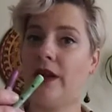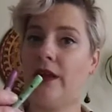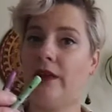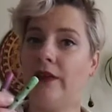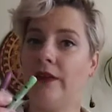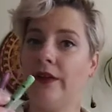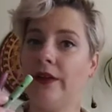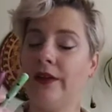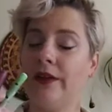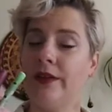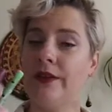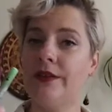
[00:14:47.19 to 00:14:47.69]

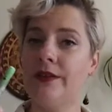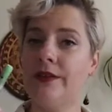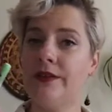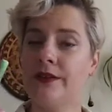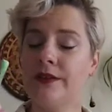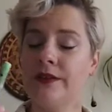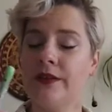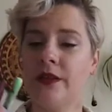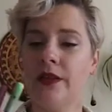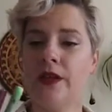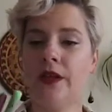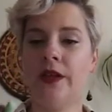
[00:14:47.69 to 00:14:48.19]
colors.
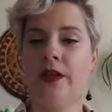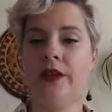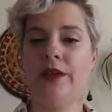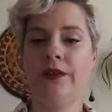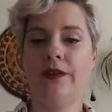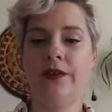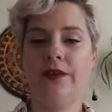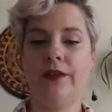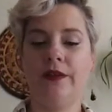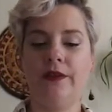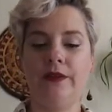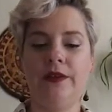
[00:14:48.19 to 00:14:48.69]

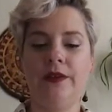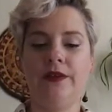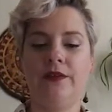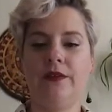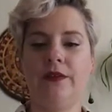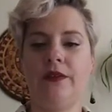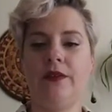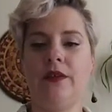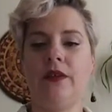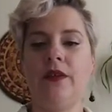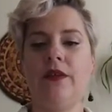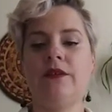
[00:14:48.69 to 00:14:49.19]
So these
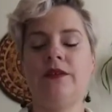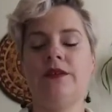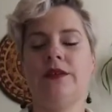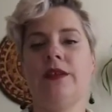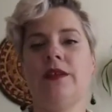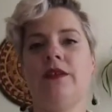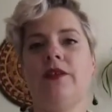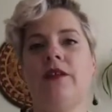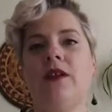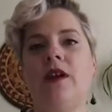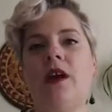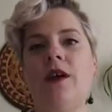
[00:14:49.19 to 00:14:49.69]
are the colors
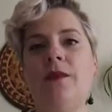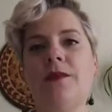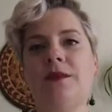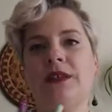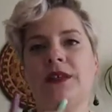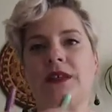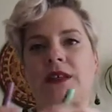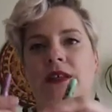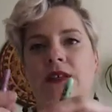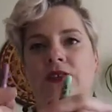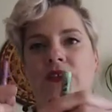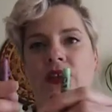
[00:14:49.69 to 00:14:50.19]
that are
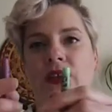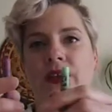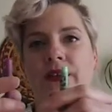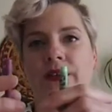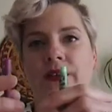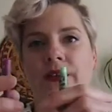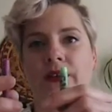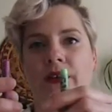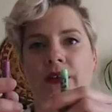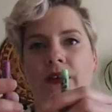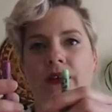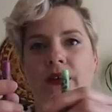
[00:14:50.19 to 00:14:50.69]
opposite each
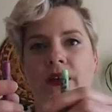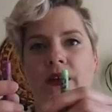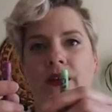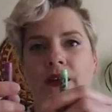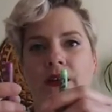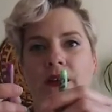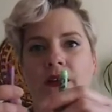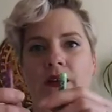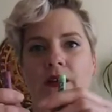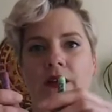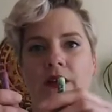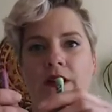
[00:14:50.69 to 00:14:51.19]
other
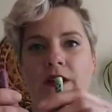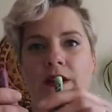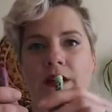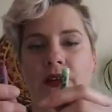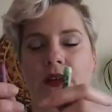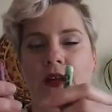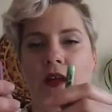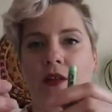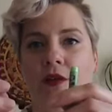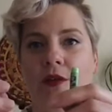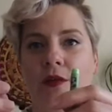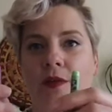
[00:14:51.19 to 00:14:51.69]
on a
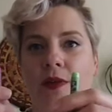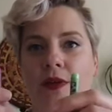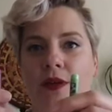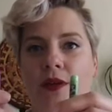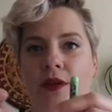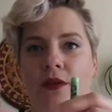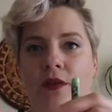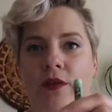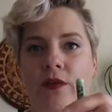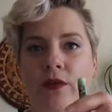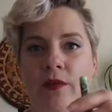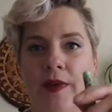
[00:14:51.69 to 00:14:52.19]
color
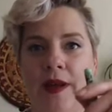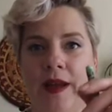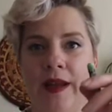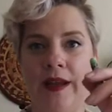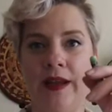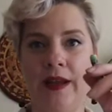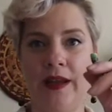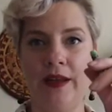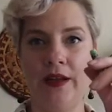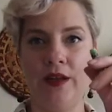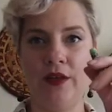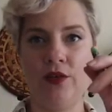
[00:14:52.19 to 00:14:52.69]
wheel, a
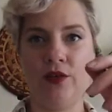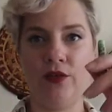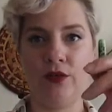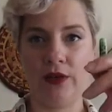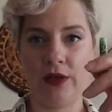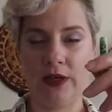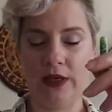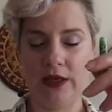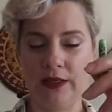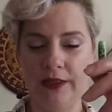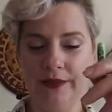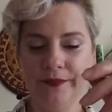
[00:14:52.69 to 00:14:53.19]
red and a
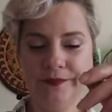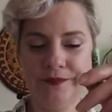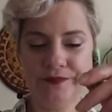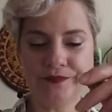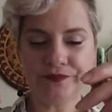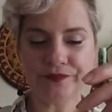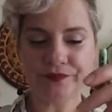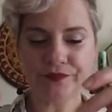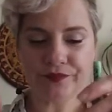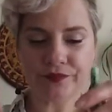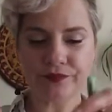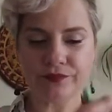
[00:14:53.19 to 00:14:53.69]
green.
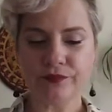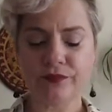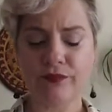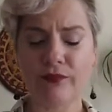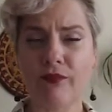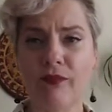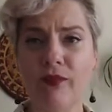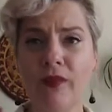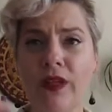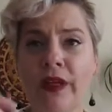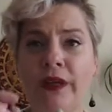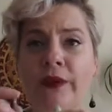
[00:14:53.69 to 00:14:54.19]

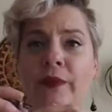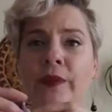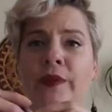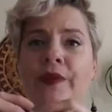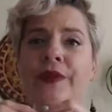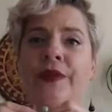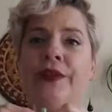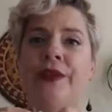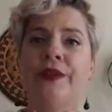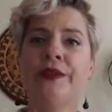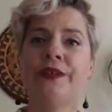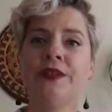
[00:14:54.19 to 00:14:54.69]
And
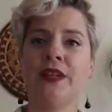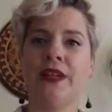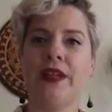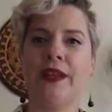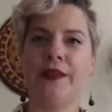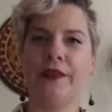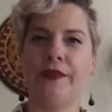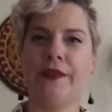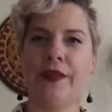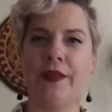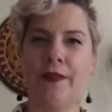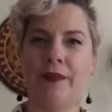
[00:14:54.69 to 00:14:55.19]
when they're
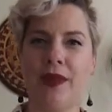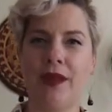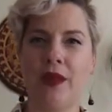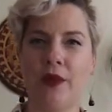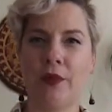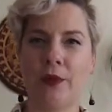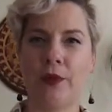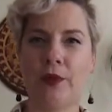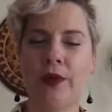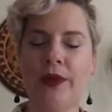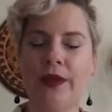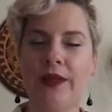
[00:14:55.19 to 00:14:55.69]
together, they make a
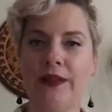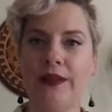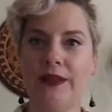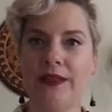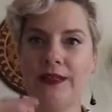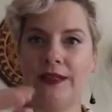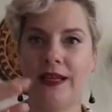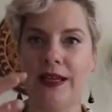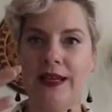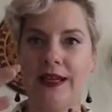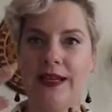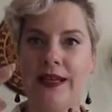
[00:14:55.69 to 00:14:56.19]
really
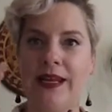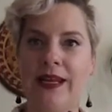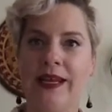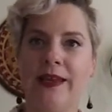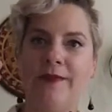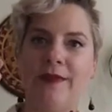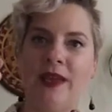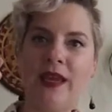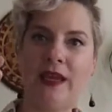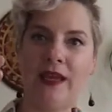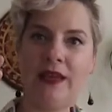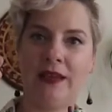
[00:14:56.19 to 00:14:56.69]

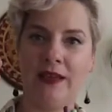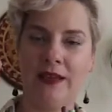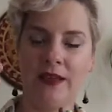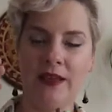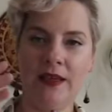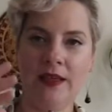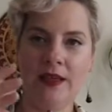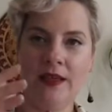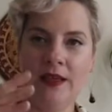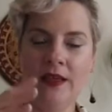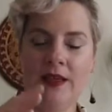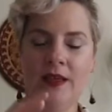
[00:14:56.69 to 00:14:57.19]
dynamic
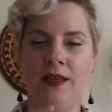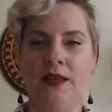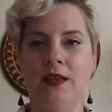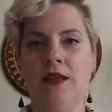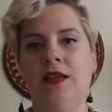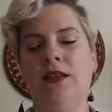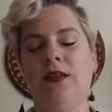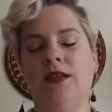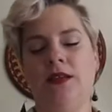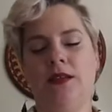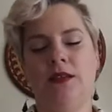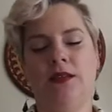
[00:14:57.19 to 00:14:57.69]

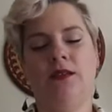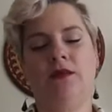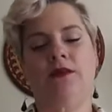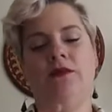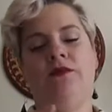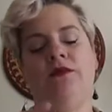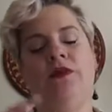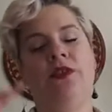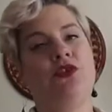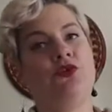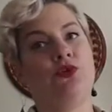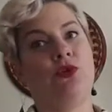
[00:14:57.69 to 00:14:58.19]

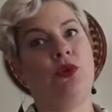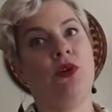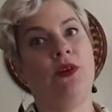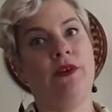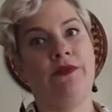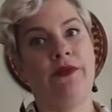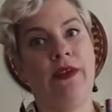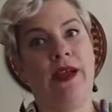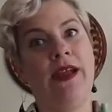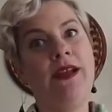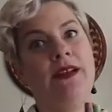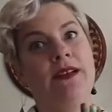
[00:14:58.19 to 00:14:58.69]
visual
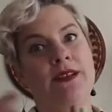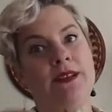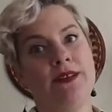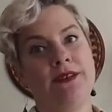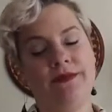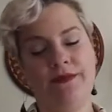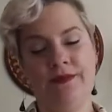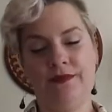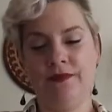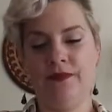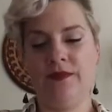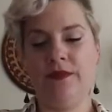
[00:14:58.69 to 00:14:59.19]

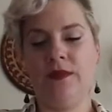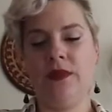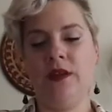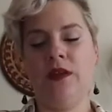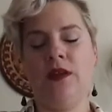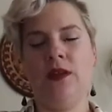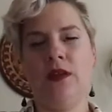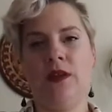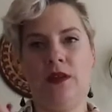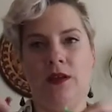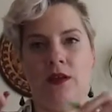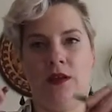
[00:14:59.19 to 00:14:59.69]
effect
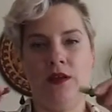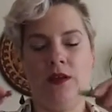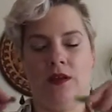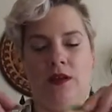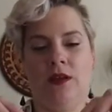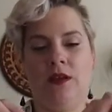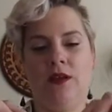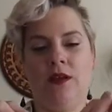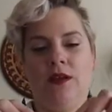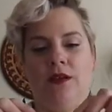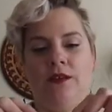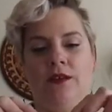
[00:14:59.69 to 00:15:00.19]

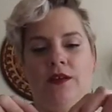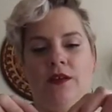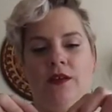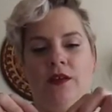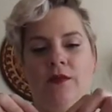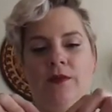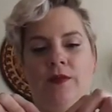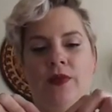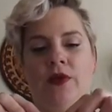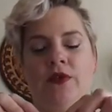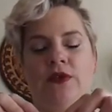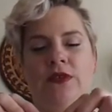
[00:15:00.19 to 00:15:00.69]
because
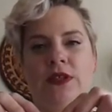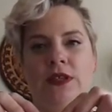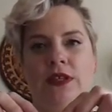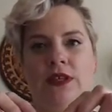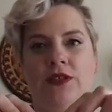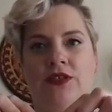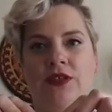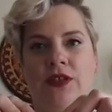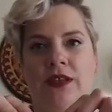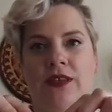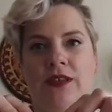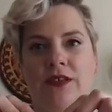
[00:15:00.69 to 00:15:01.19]
they're opposing
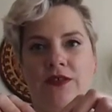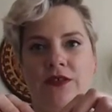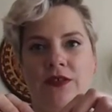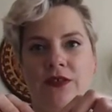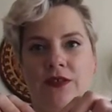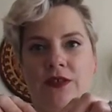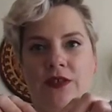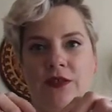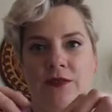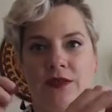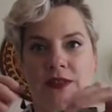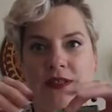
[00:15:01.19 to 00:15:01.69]
each other, so
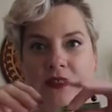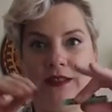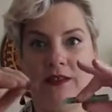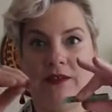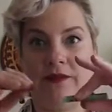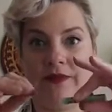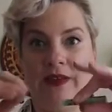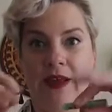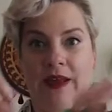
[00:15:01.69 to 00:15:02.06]
it's almost like they're